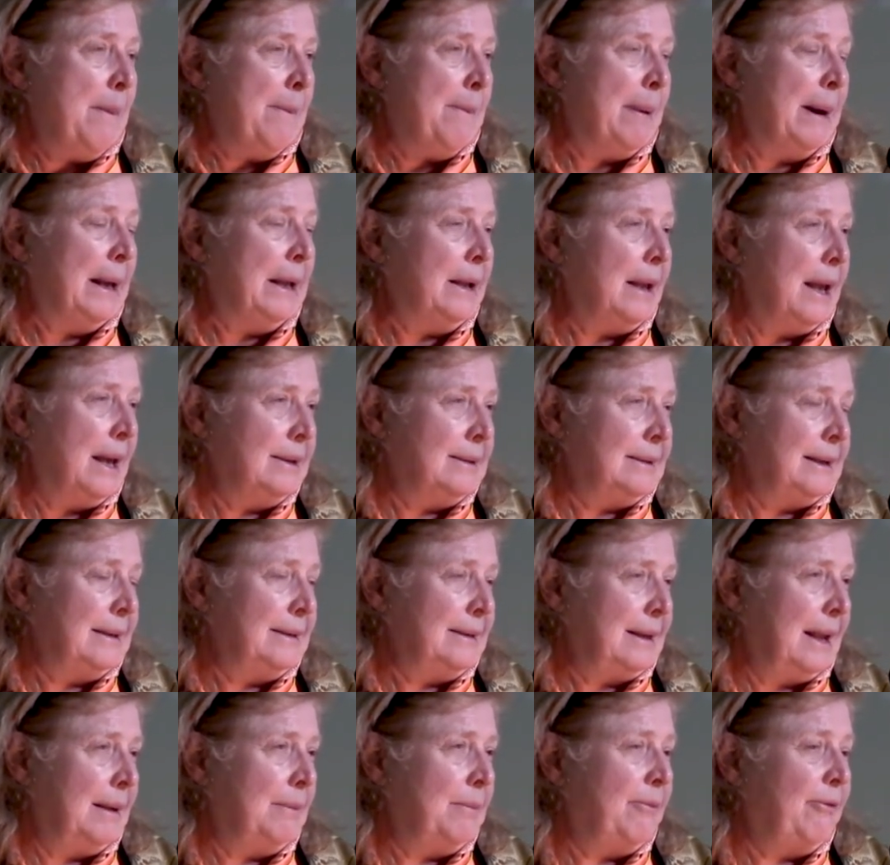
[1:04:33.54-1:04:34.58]
but as i
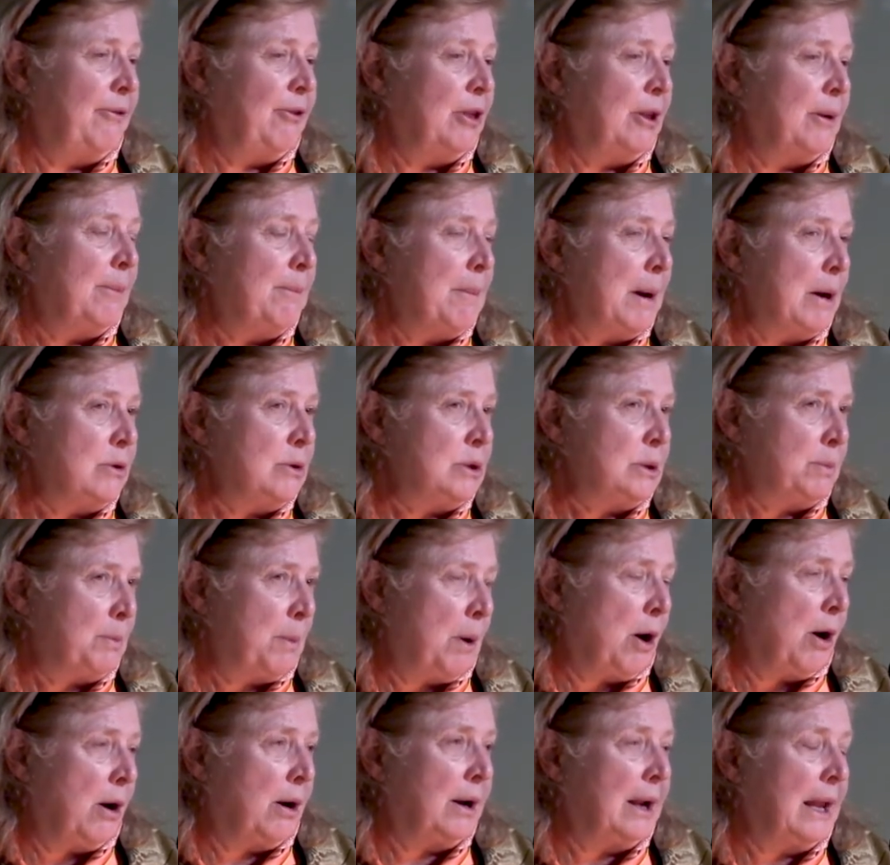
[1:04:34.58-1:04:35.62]
said for the most
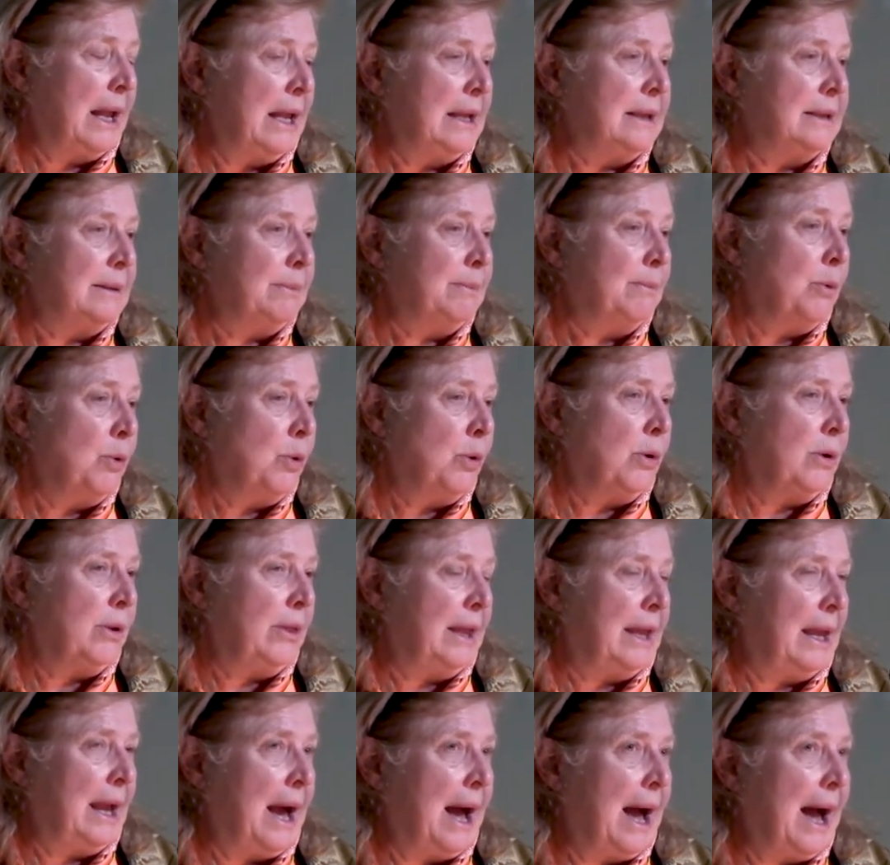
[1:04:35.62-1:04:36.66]
part it's more
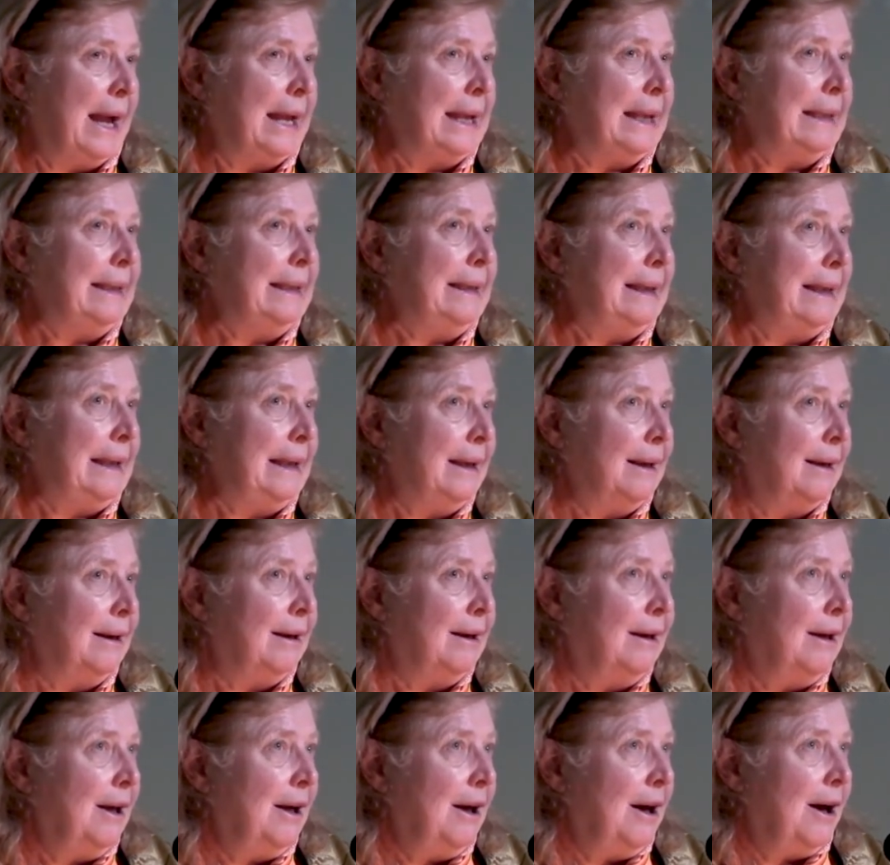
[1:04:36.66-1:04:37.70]
the idea
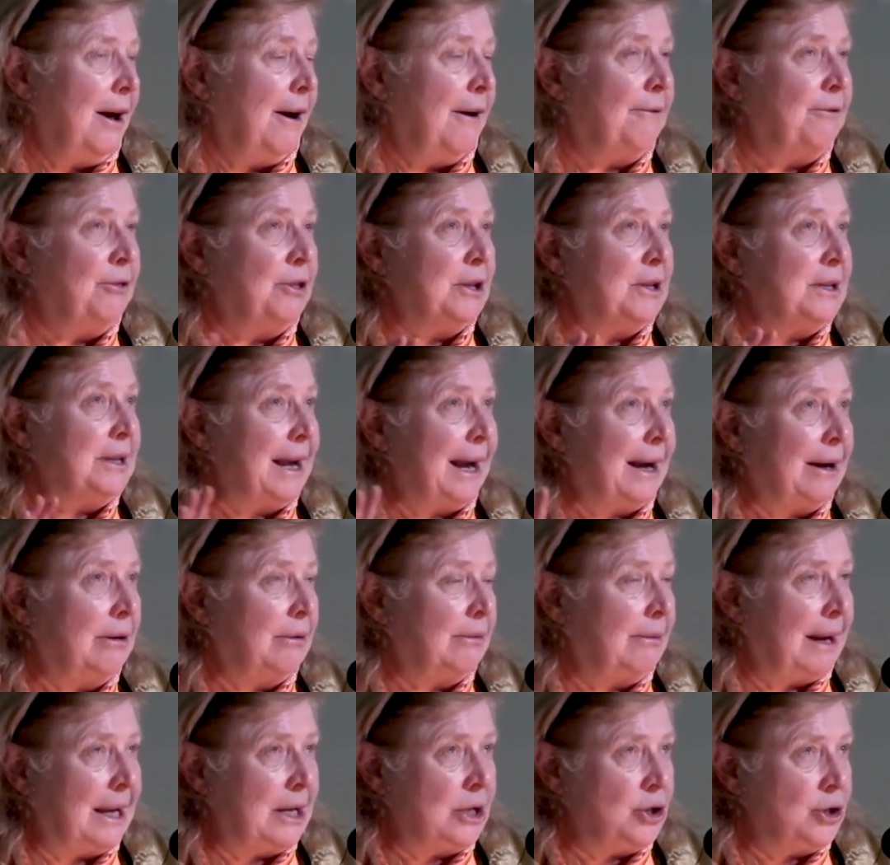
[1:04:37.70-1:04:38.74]
of the
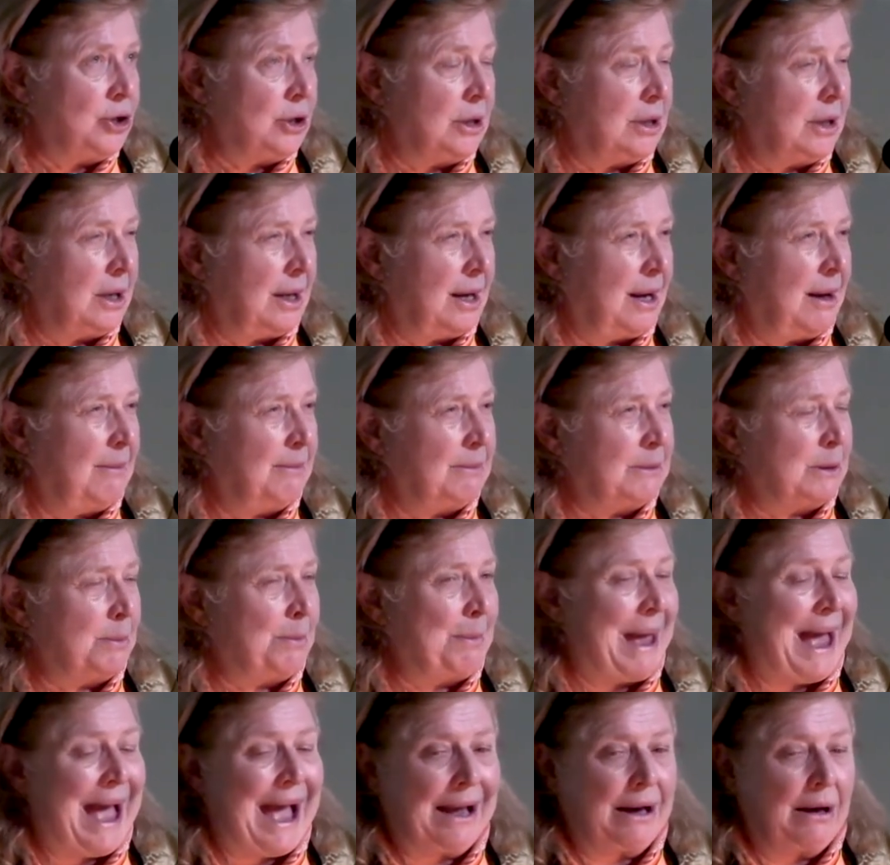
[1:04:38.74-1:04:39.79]
decoration that comes
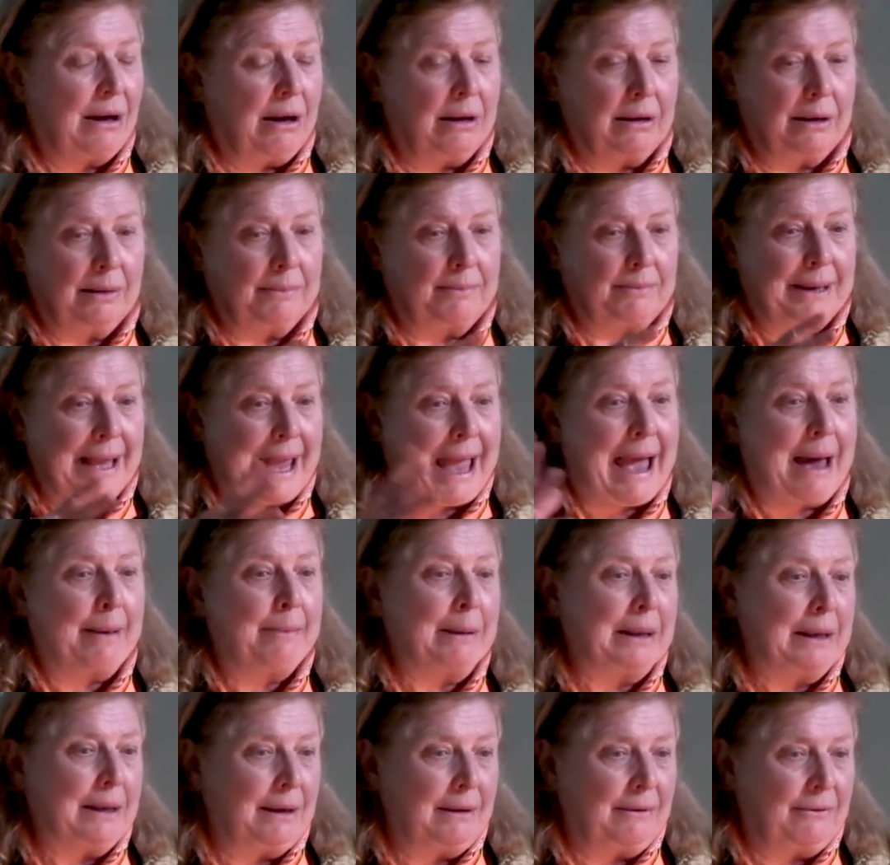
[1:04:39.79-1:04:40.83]
back on a
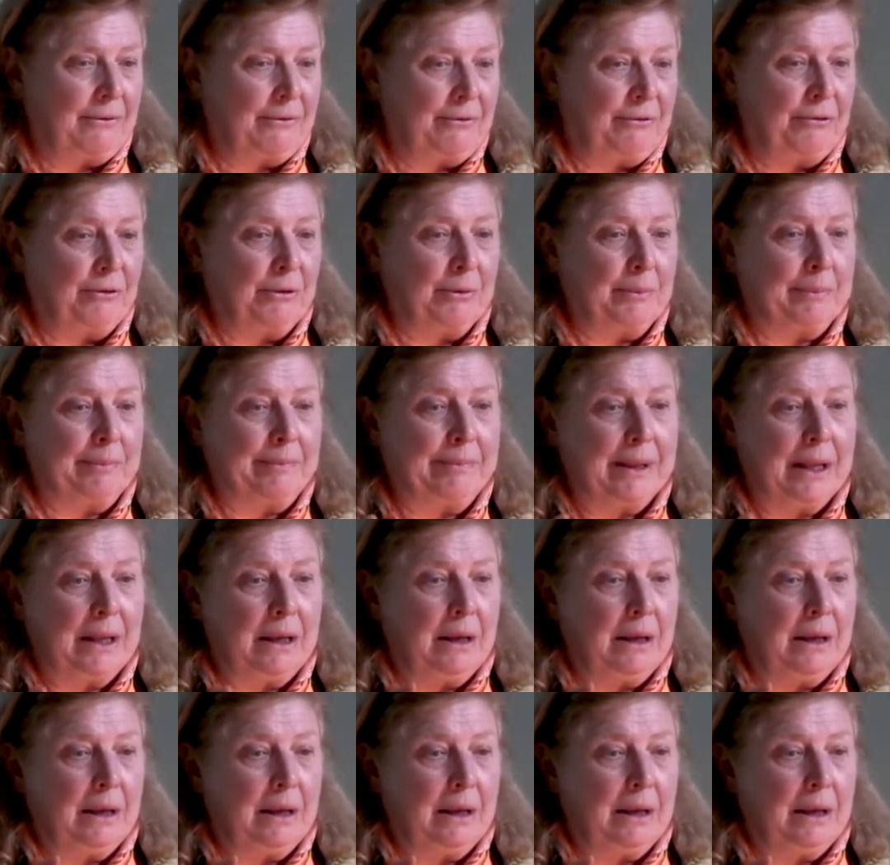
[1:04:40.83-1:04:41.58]
cabinet from